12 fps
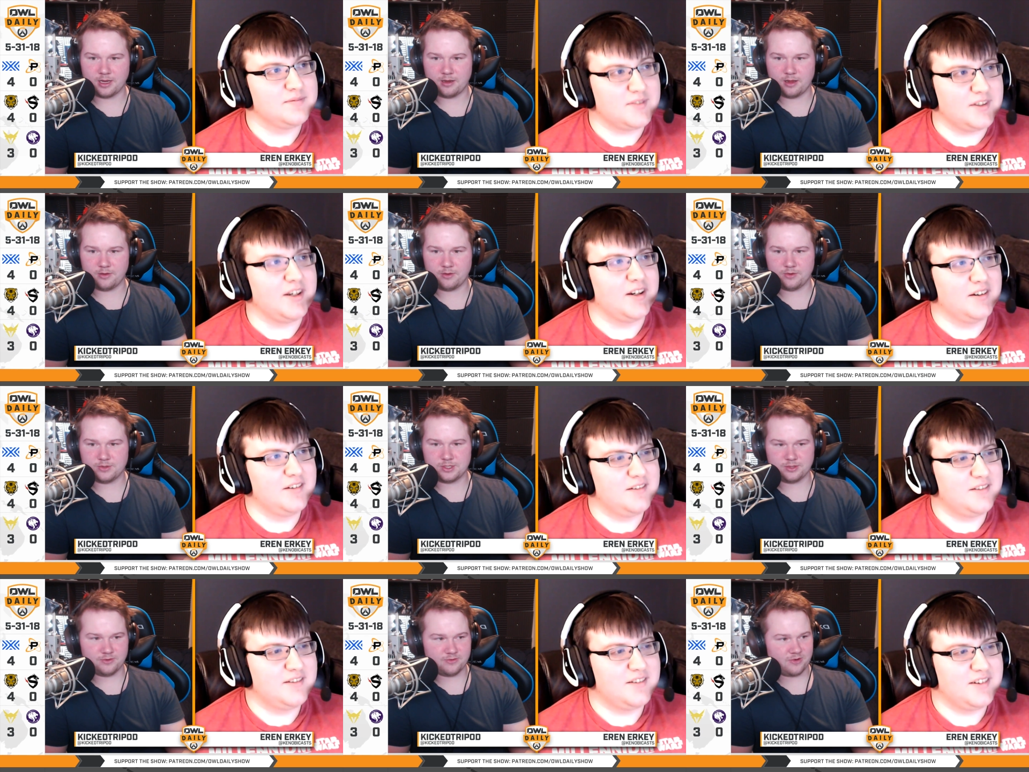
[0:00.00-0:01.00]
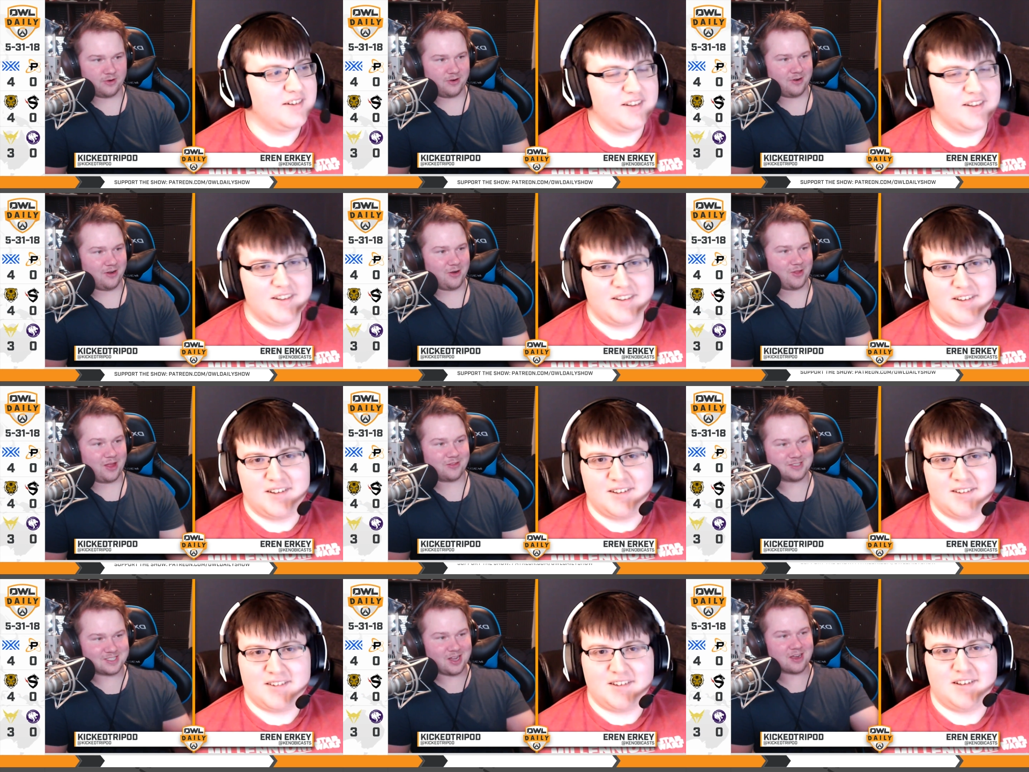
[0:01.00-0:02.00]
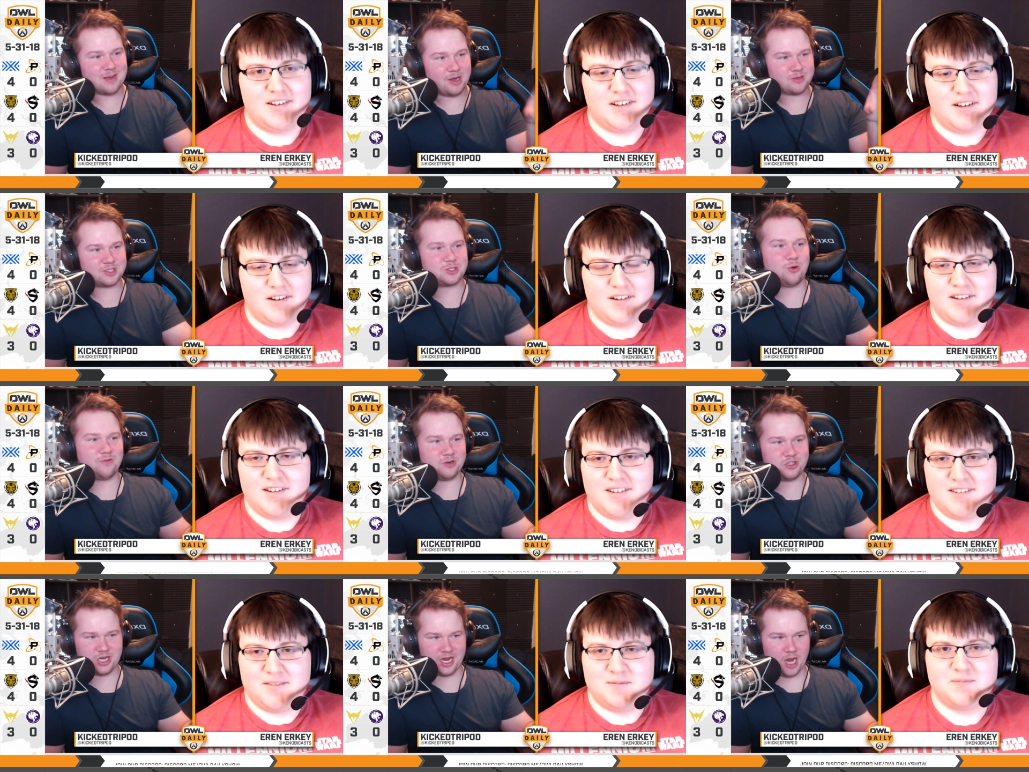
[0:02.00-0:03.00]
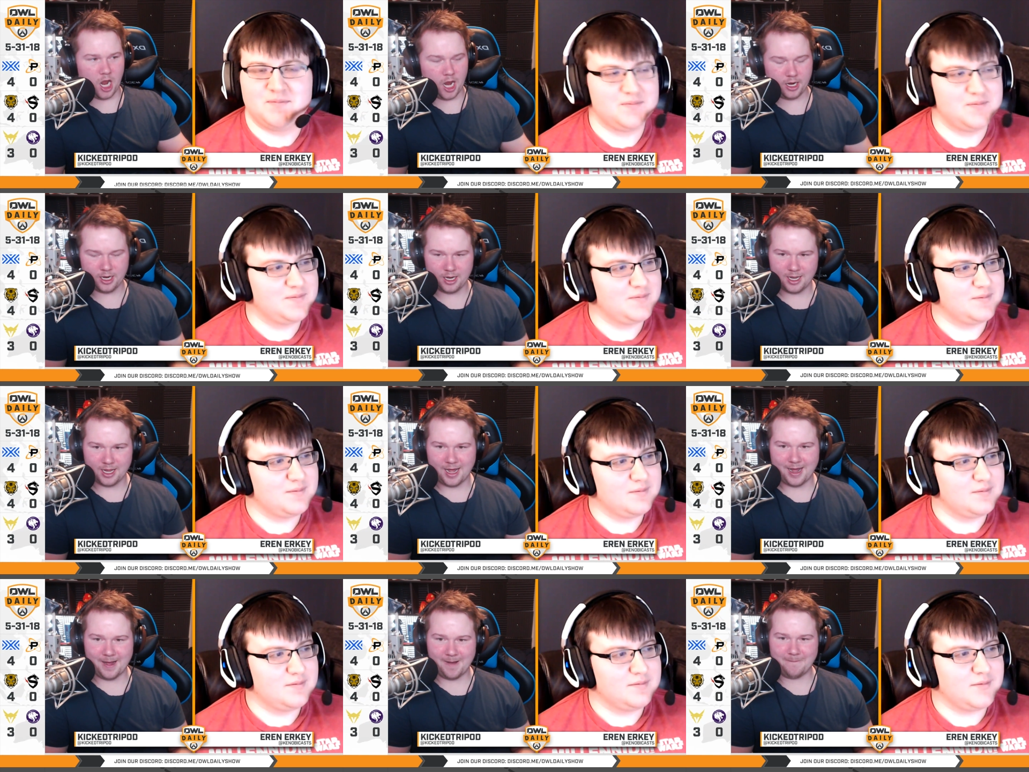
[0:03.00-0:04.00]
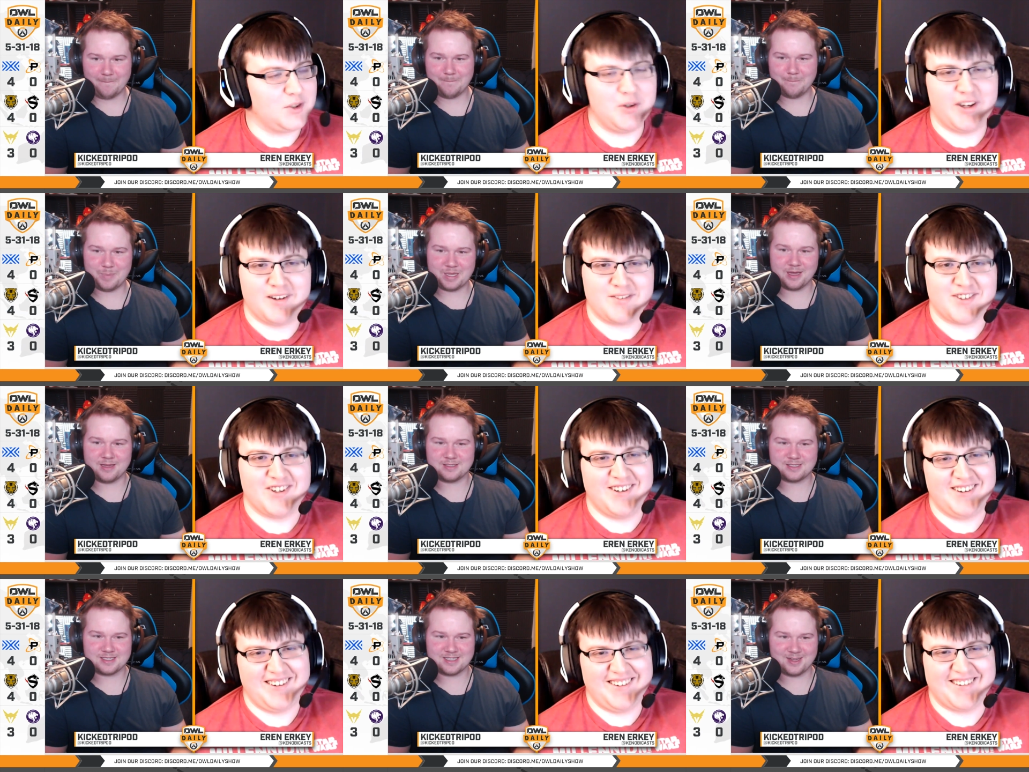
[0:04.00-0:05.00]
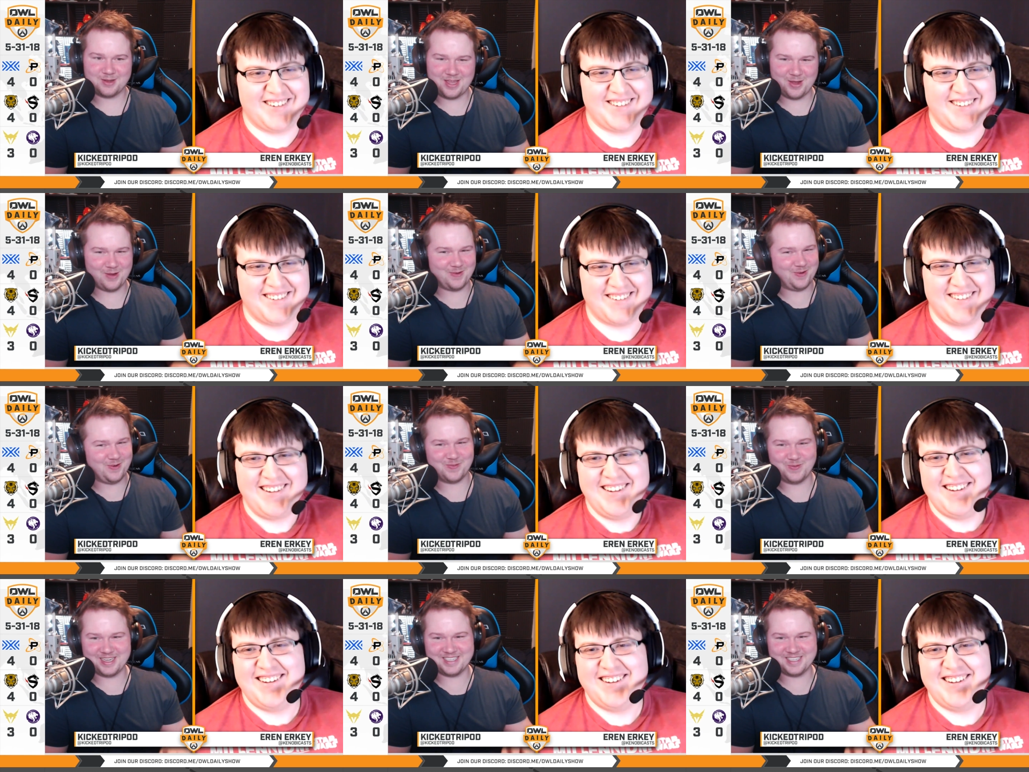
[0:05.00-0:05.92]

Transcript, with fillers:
Speaker 1: and, and use yeah. you for all that. Let's talk about Silver Shanghai. Um, do we have to?